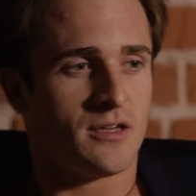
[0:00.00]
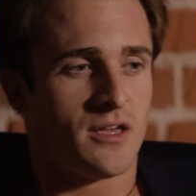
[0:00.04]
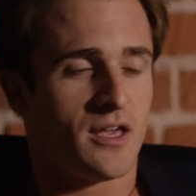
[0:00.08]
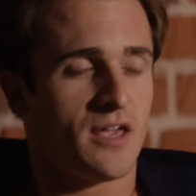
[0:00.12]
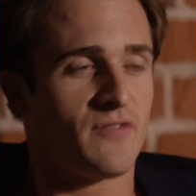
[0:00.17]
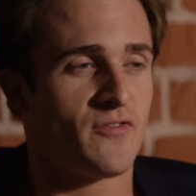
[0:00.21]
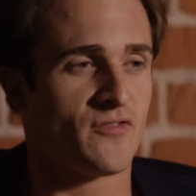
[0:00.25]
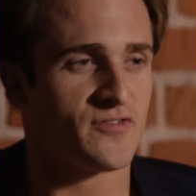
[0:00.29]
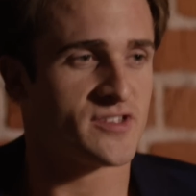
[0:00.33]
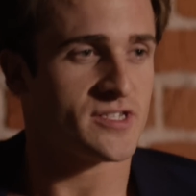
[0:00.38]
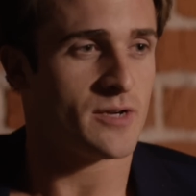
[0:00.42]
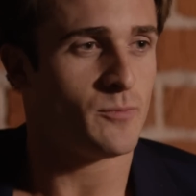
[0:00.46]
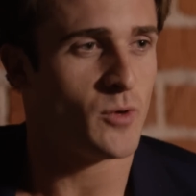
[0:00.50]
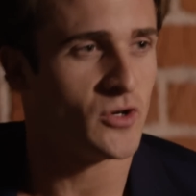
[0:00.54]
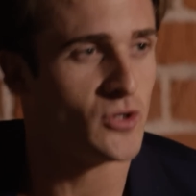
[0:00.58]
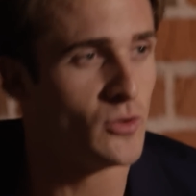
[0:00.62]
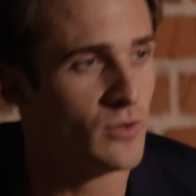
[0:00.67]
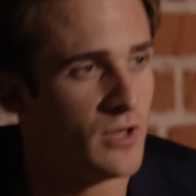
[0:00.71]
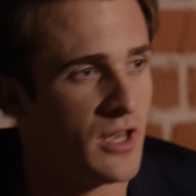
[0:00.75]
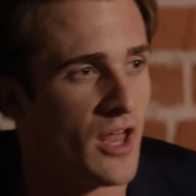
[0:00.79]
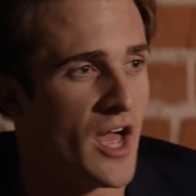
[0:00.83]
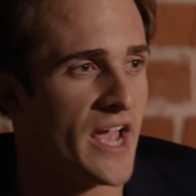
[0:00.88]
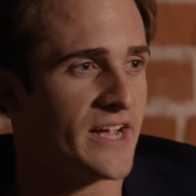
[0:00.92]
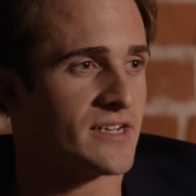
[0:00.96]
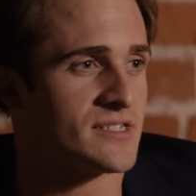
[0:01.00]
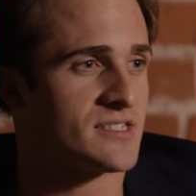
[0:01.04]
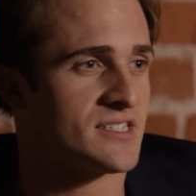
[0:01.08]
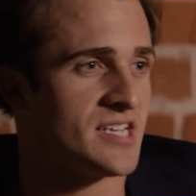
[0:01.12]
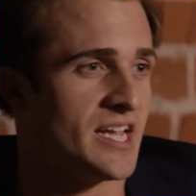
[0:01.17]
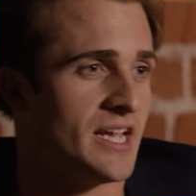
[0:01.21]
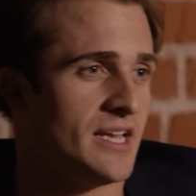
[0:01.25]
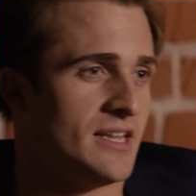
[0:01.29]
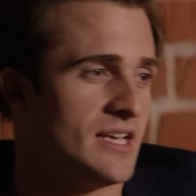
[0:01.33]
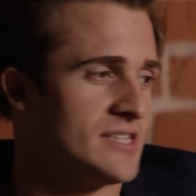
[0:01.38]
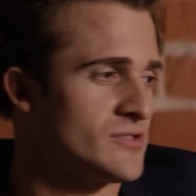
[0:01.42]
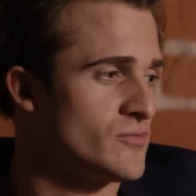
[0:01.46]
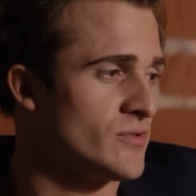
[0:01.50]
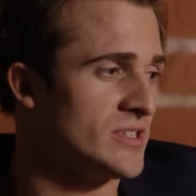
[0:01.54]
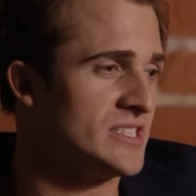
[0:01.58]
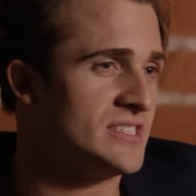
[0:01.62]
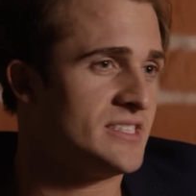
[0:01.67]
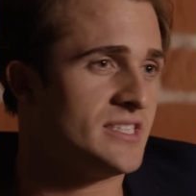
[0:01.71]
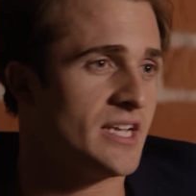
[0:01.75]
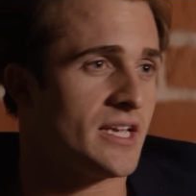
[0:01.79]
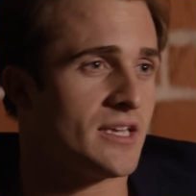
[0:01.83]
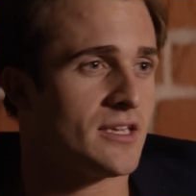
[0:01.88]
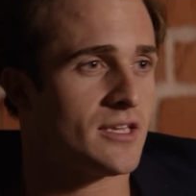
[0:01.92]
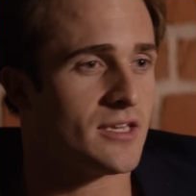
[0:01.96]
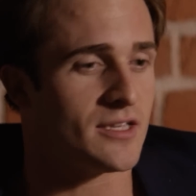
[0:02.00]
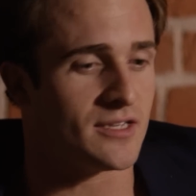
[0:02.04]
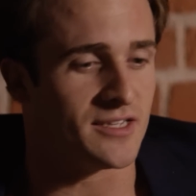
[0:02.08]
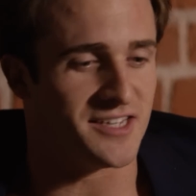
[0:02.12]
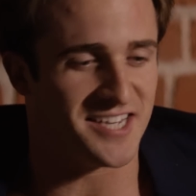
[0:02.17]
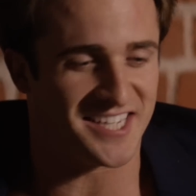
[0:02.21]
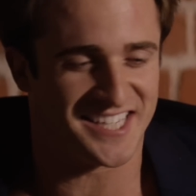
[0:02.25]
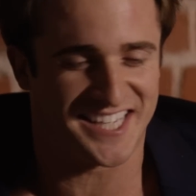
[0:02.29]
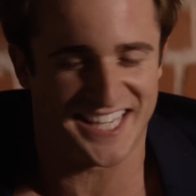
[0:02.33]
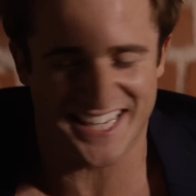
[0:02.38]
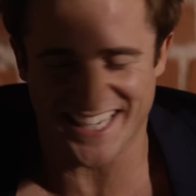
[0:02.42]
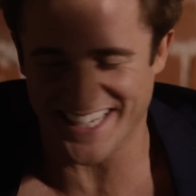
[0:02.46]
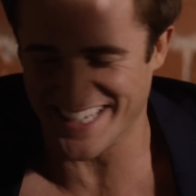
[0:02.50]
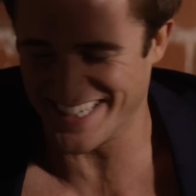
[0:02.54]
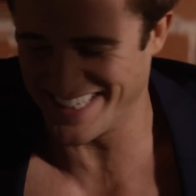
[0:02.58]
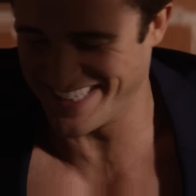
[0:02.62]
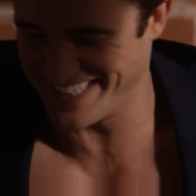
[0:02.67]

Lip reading: Even for someone who likes tea, that's ridiculous.